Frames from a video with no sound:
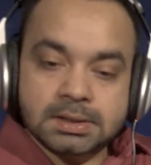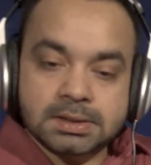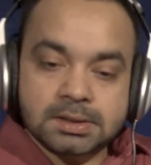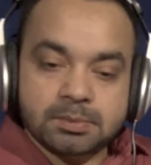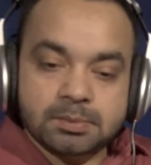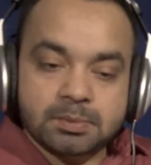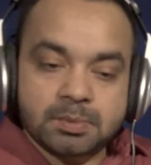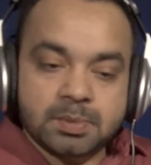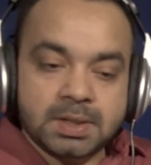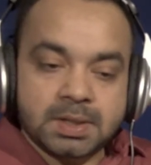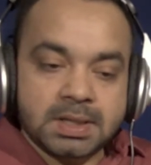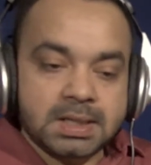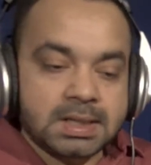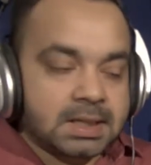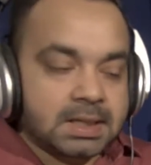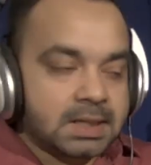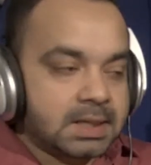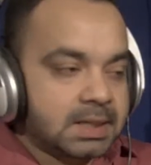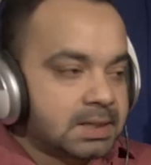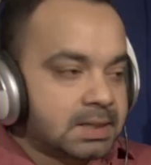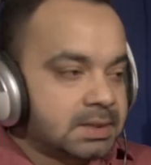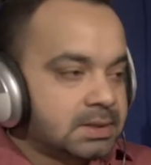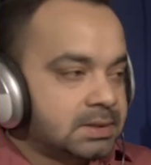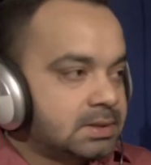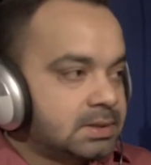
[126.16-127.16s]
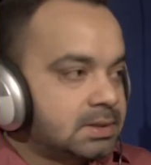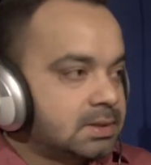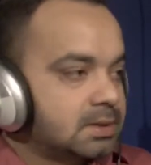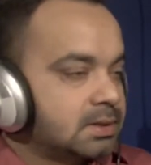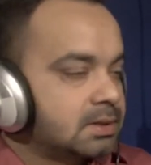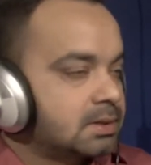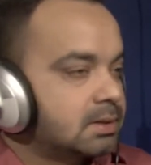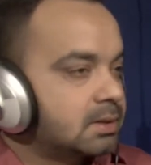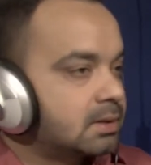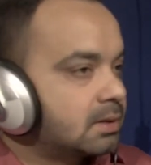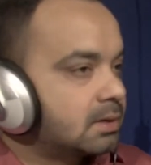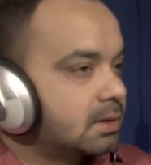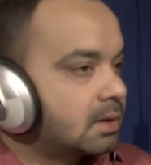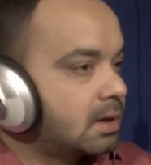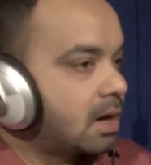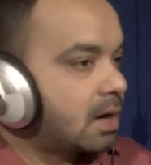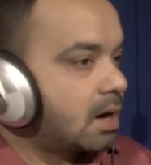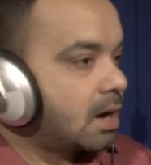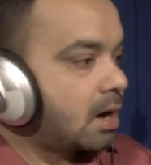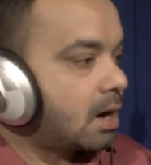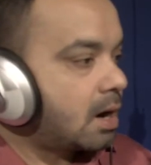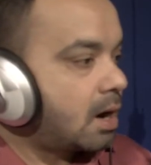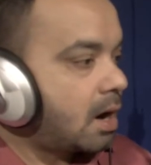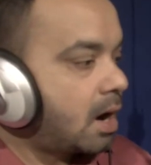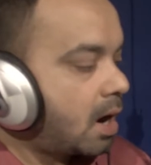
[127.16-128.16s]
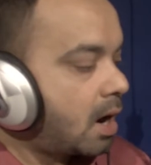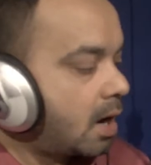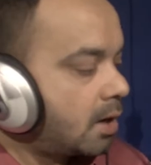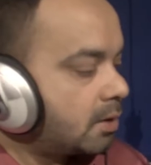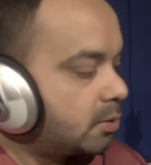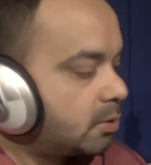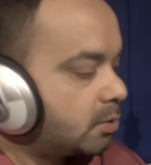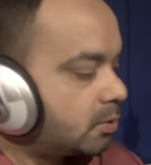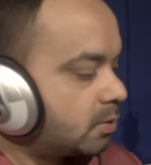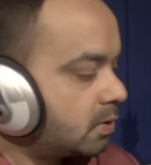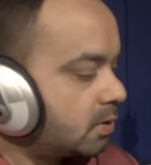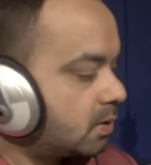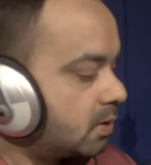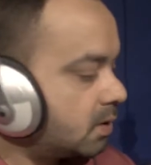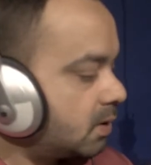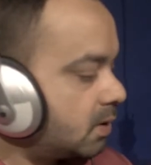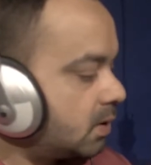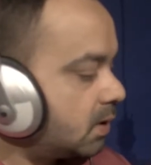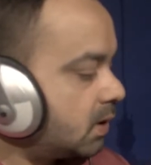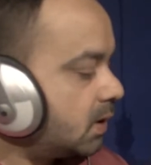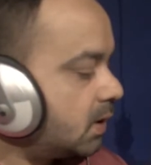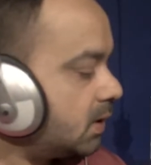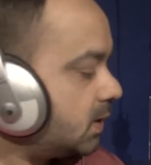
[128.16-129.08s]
a brilliant art worker.